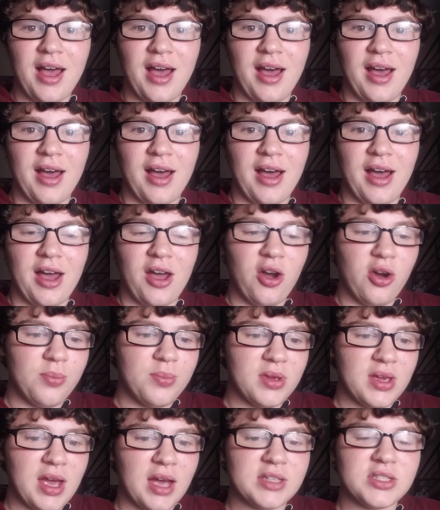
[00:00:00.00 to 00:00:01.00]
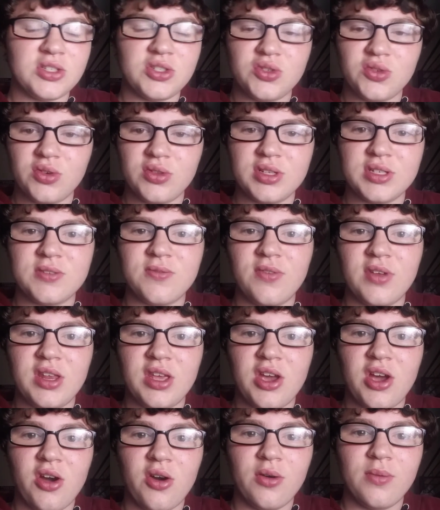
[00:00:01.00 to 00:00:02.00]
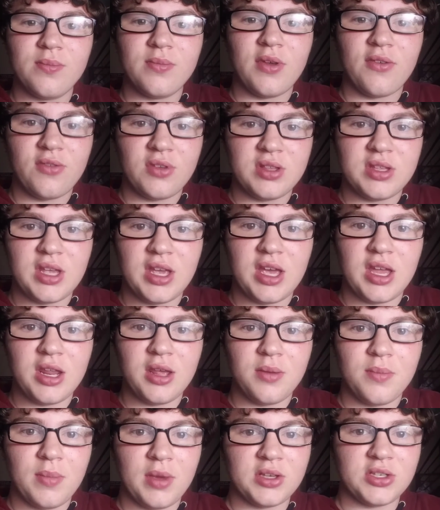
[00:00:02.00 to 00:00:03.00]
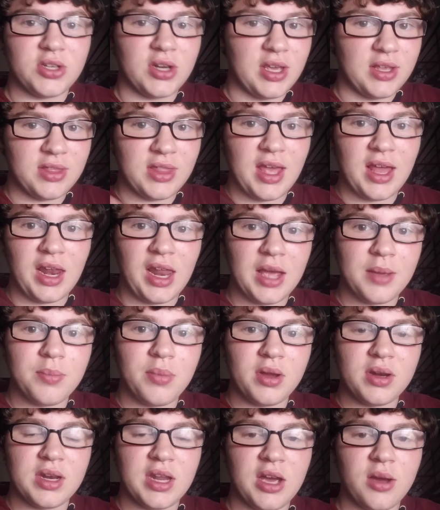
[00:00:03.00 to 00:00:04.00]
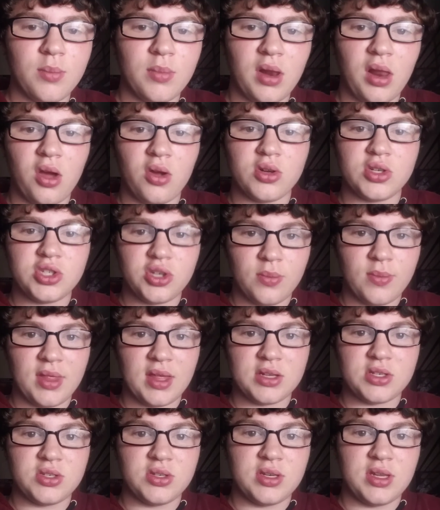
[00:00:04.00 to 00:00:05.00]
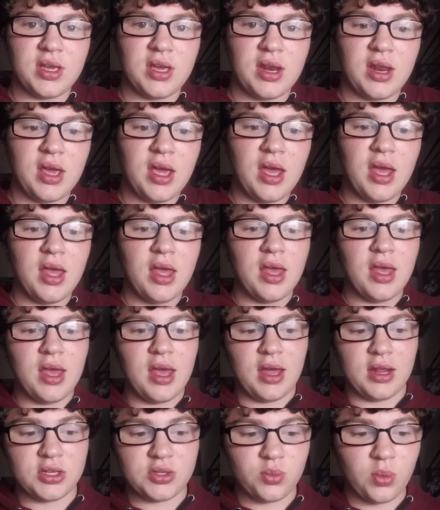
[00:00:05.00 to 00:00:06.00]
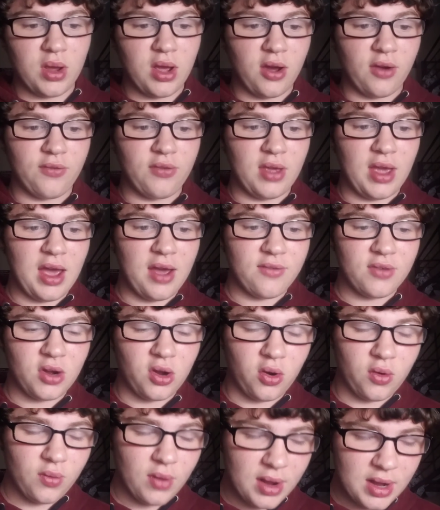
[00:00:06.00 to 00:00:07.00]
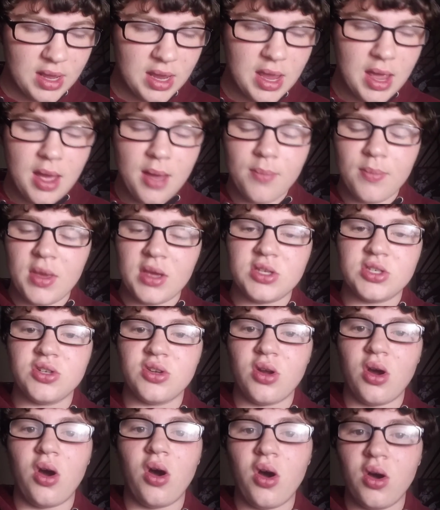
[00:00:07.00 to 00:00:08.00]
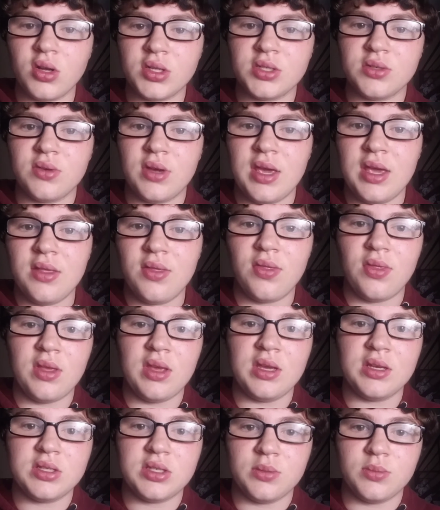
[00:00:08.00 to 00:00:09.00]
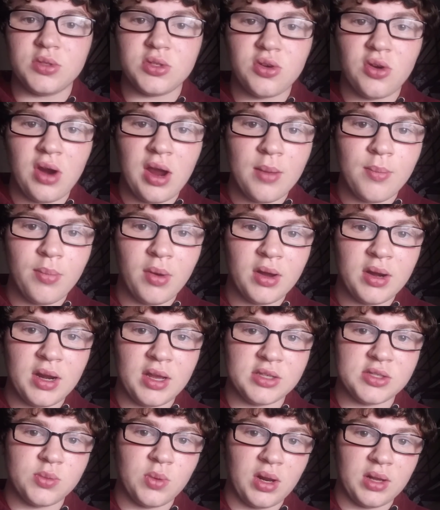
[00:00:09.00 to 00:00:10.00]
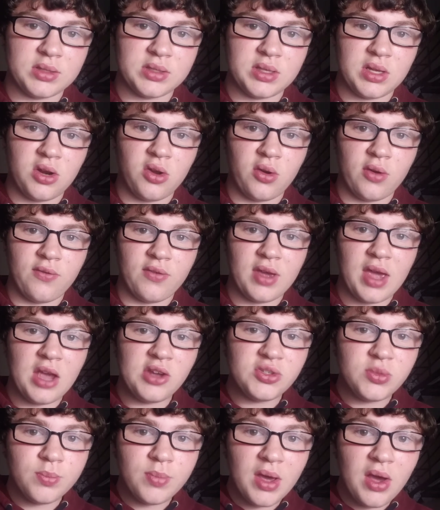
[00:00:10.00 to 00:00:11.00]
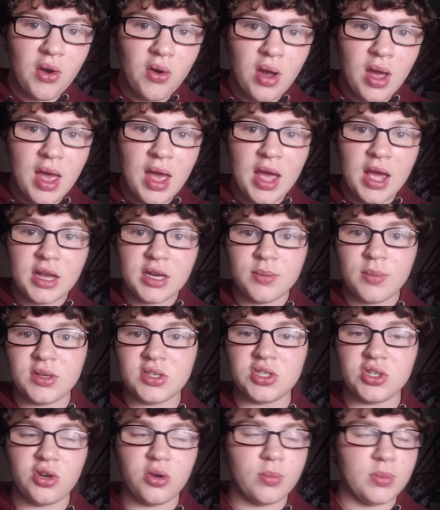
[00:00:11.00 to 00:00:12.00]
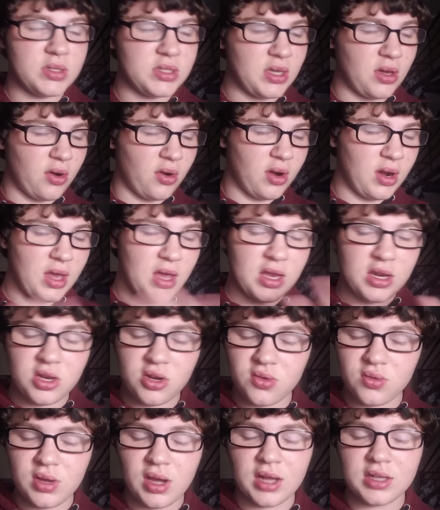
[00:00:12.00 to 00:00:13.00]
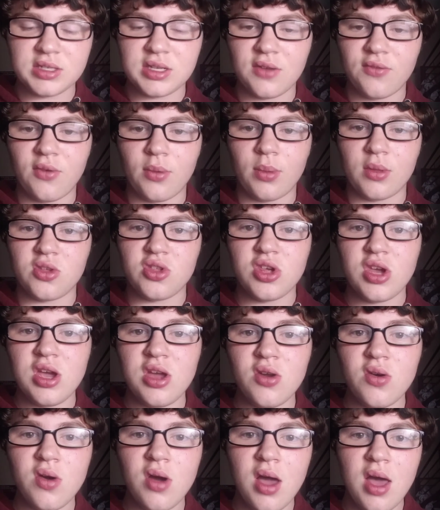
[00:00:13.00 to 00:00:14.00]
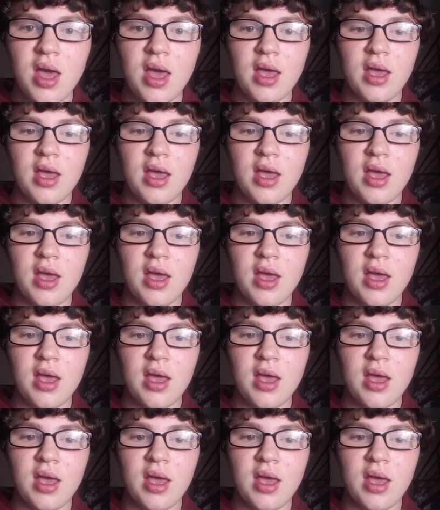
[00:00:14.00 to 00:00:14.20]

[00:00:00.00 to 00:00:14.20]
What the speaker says: I hope you guys enjoyed this video. If you did, make sure to hit that like button down below to show me that you did. And as well, if you haven't already, make sure to also hit the subscribe button as well as the notification bell to make sure you don't miss out on any new content from the channel.